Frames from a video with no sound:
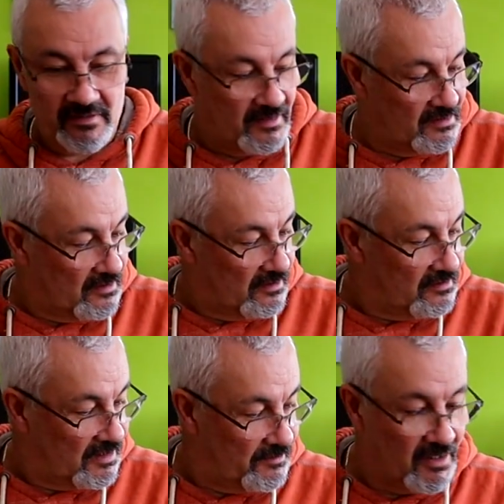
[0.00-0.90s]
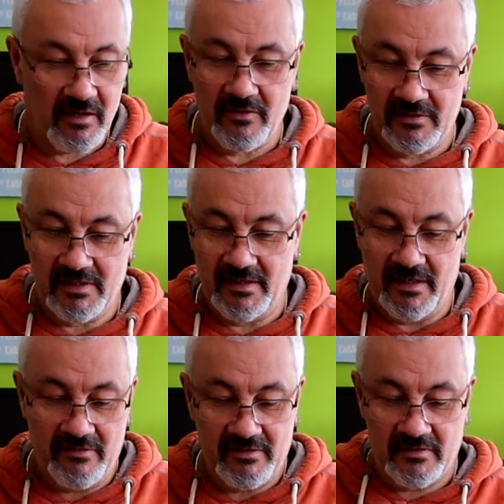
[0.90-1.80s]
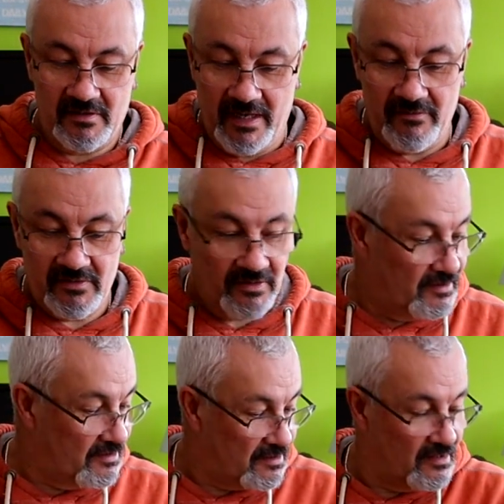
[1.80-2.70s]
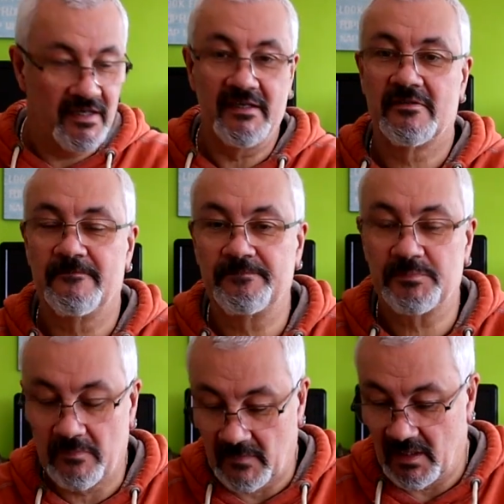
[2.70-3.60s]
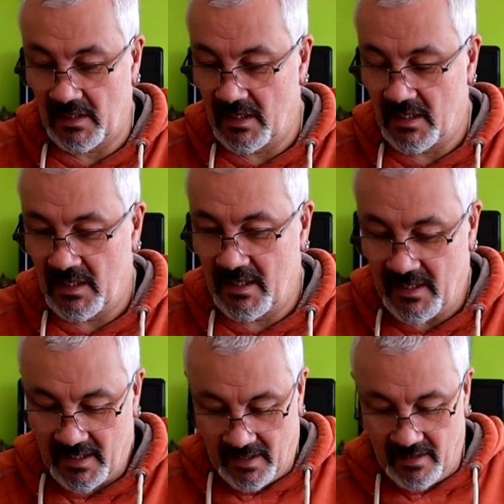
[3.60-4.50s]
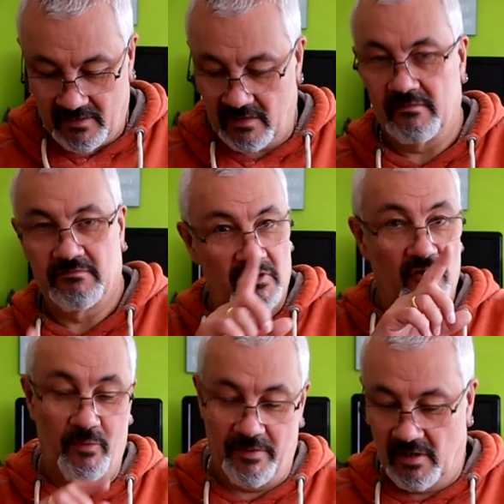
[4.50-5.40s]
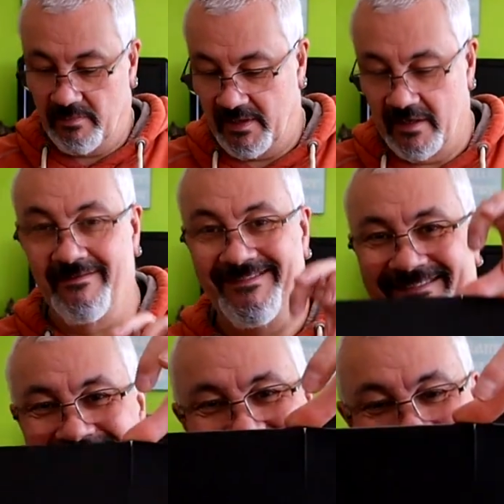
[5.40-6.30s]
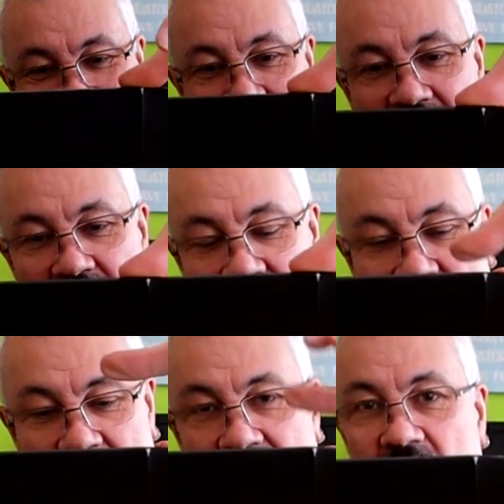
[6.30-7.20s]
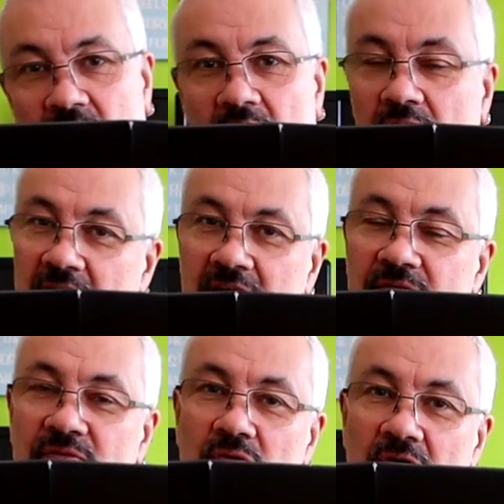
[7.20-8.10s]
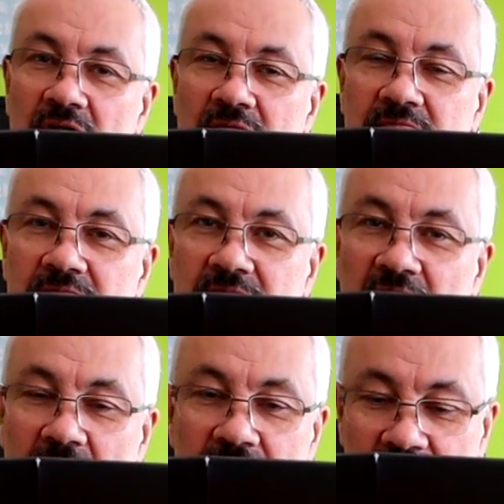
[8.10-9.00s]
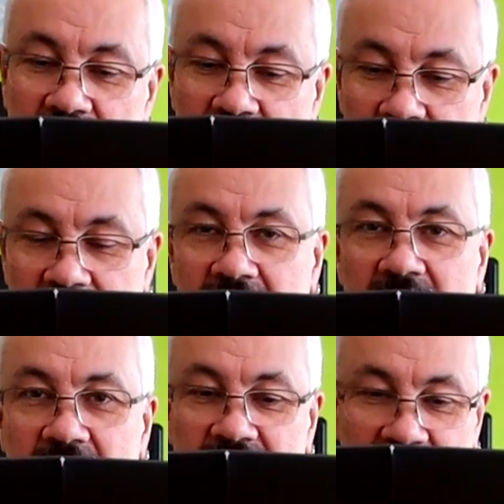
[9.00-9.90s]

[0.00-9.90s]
to this, guys. Let me close that down. There is a downside to this. I'm going to open it up again. So, okay, for, you know, if I'm editing